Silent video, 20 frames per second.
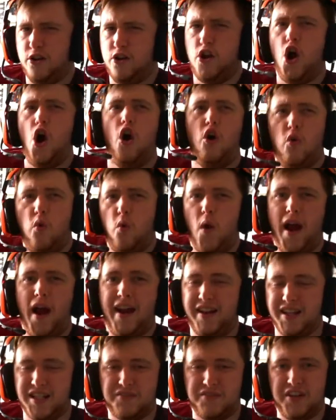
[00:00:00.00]
No
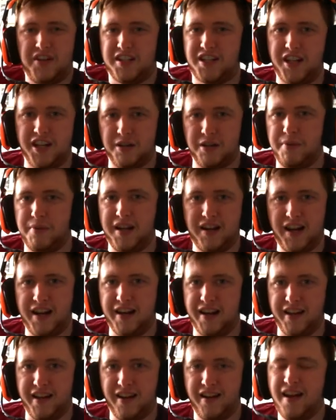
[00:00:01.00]
way is this going to be
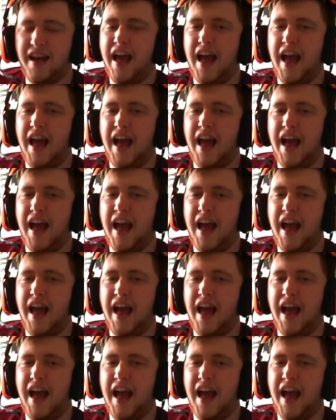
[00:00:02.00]
linear.